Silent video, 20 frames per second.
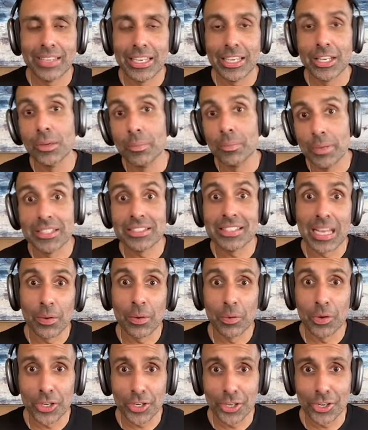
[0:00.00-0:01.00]
ailments that
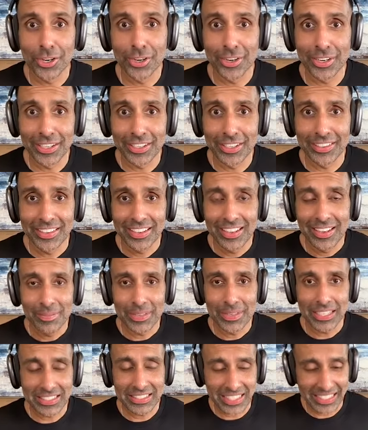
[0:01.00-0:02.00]
were occurring
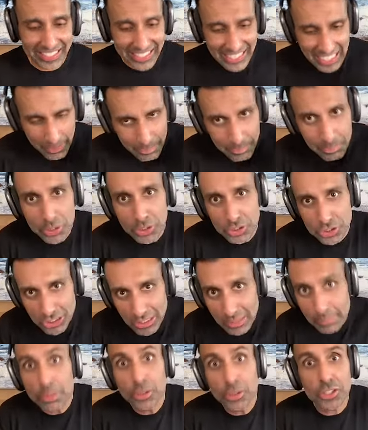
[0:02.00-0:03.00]
because I kept
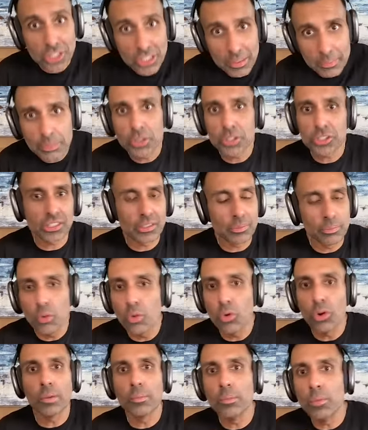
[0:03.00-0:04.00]
pushing and pushing and pushing and
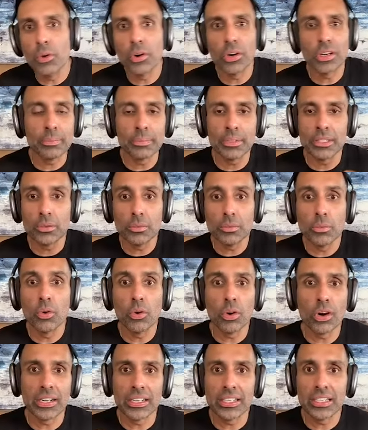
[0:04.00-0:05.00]
more and more. Let me do
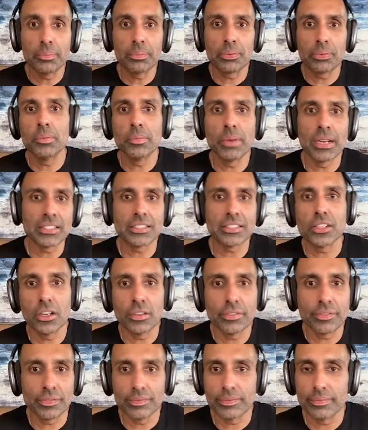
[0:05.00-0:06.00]
more. I need to prove
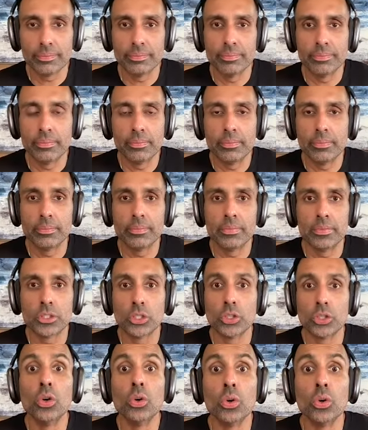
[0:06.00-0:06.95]
myself to